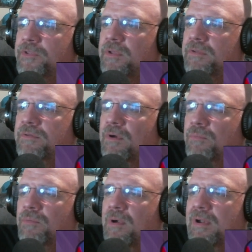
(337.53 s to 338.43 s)
So
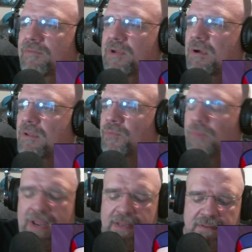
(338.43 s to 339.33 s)
right over here on the
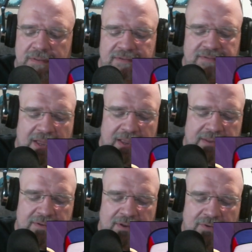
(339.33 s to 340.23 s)
right, this guy
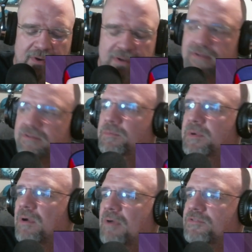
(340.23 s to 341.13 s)
getting ready to
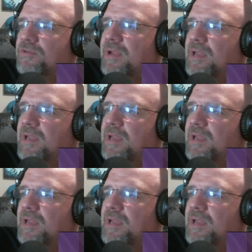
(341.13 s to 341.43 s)
disappear off screen,